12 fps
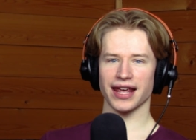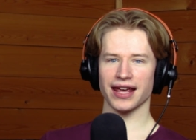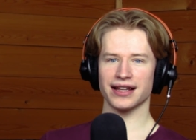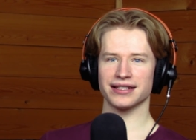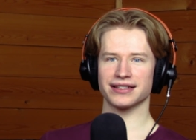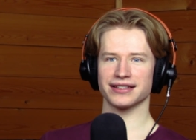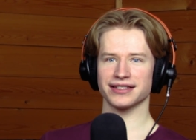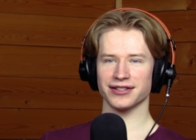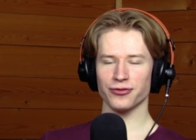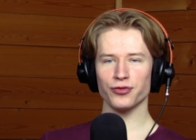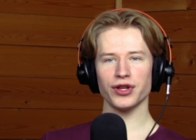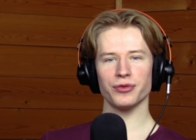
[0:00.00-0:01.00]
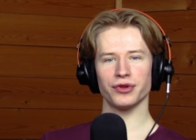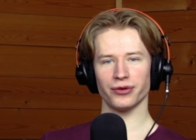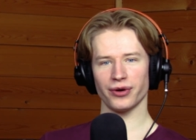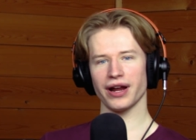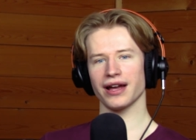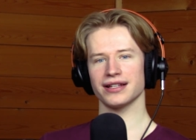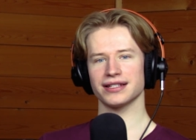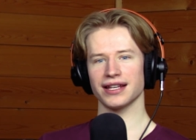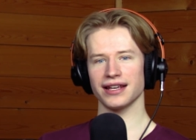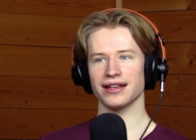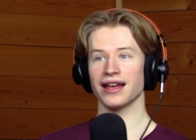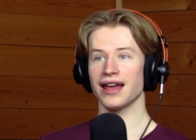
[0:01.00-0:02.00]
and some people were
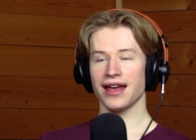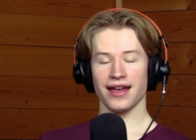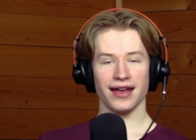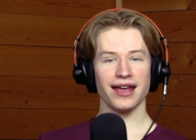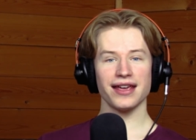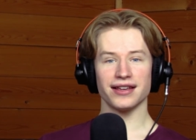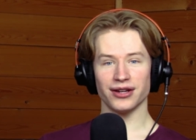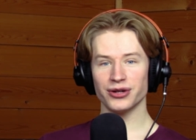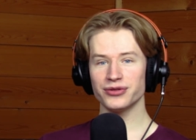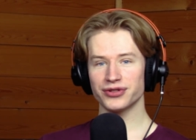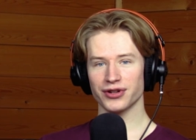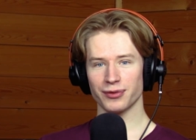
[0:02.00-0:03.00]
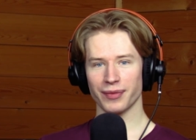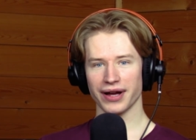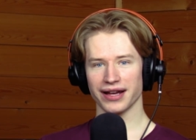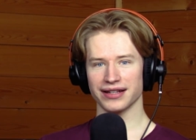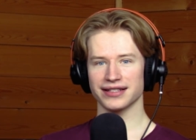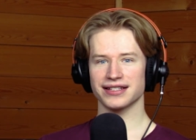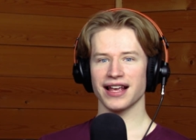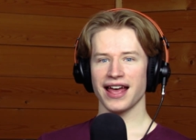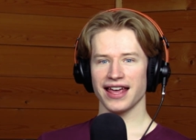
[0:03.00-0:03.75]
asking, hey, who's your bias?